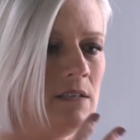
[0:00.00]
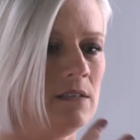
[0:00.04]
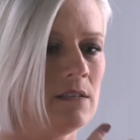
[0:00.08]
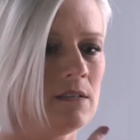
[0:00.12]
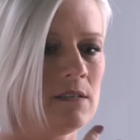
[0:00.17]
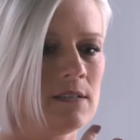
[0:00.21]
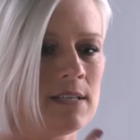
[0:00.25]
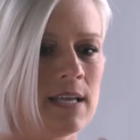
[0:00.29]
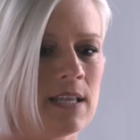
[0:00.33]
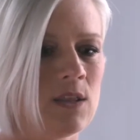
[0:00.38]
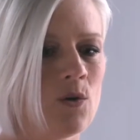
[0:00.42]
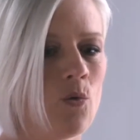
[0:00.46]

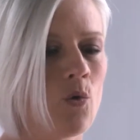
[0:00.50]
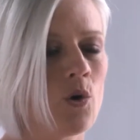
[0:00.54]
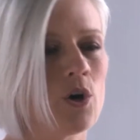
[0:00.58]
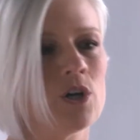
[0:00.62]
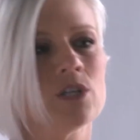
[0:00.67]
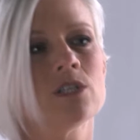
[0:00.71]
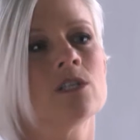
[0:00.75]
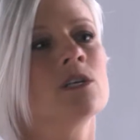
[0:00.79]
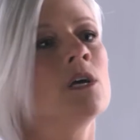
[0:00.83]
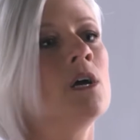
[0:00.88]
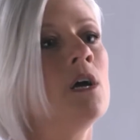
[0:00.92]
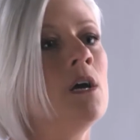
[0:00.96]
said the
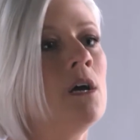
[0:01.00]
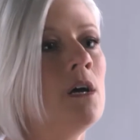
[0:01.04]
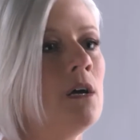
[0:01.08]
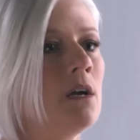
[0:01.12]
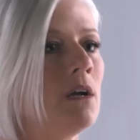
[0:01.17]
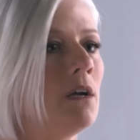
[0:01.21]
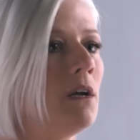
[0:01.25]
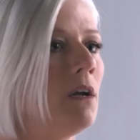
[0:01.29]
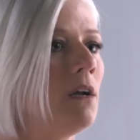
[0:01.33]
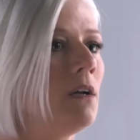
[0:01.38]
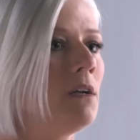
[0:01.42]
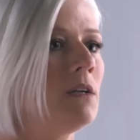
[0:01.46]
words,
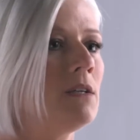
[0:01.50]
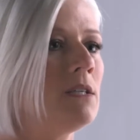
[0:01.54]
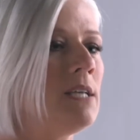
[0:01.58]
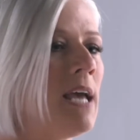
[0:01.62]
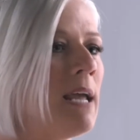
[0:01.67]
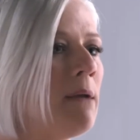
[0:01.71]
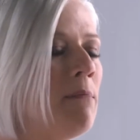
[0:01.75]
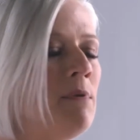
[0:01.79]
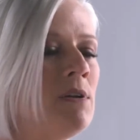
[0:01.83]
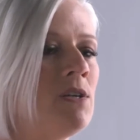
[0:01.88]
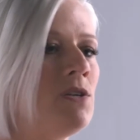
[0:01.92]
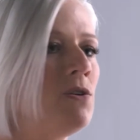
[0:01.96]

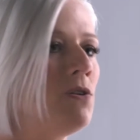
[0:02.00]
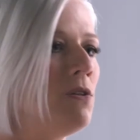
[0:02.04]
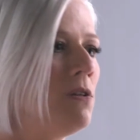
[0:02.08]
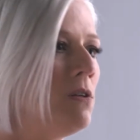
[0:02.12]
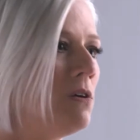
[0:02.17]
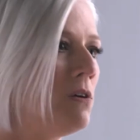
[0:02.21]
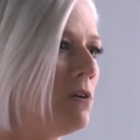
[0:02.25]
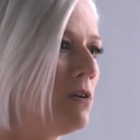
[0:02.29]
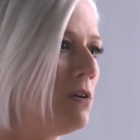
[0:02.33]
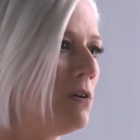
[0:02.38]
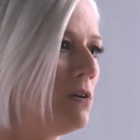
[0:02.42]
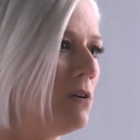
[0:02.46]
"Take me to
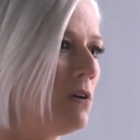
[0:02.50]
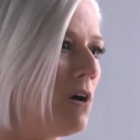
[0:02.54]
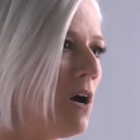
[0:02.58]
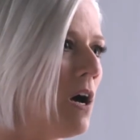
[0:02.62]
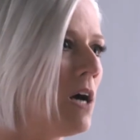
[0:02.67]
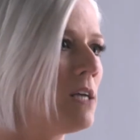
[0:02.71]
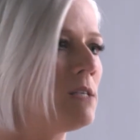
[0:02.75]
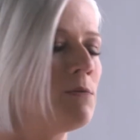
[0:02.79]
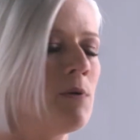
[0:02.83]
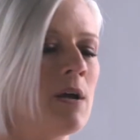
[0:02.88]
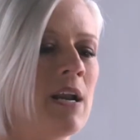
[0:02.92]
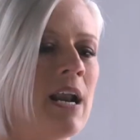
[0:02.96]
the
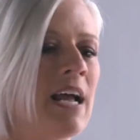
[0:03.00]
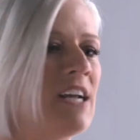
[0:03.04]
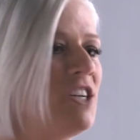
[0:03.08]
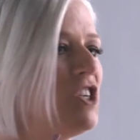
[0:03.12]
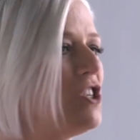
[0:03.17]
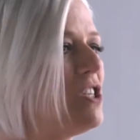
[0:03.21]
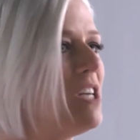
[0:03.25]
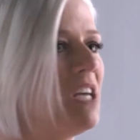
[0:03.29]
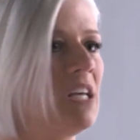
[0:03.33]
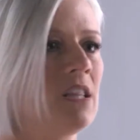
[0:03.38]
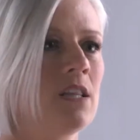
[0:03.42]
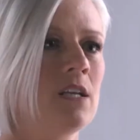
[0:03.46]
hospital," and I
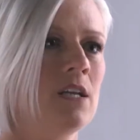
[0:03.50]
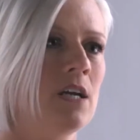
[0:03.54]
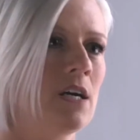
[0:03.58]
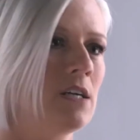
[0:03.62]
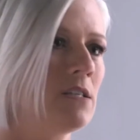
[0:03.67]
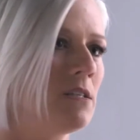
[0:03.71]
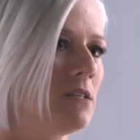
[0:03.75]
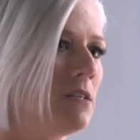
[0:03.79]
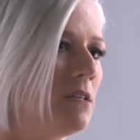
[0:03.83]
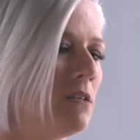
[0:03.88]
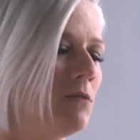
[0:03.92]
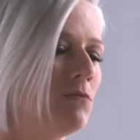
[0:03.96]
just hit the
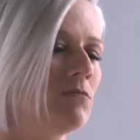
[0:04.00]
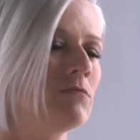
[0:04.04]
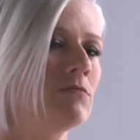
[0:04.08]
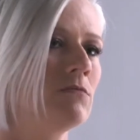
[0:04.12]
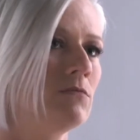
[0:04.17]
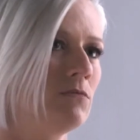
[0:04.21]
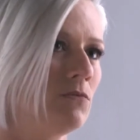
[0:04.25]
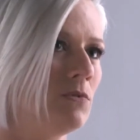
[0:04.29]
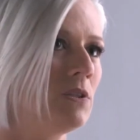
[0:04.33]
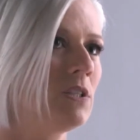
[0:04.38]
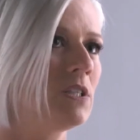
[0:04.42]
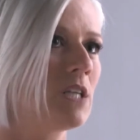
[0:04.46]
dust and
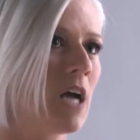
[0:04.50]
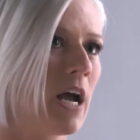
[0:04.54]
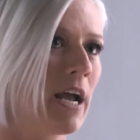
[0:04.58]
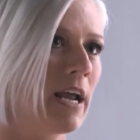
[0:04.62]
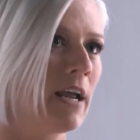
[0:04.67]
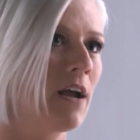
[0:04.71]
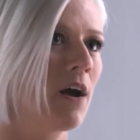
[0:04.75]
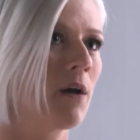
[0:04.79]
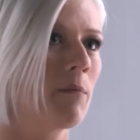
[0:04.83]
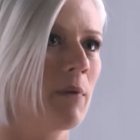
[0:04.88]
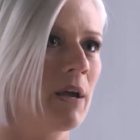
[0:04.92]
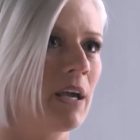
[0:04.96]
was
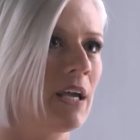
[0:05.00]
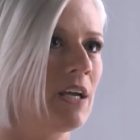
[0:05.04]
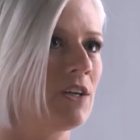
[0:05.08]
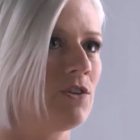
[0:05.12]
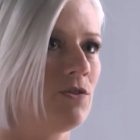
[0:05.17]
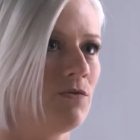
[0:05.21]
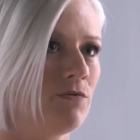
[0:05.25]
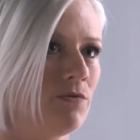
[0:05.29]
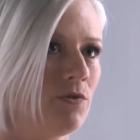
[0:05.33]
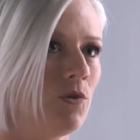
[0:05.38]
dying on my kitchen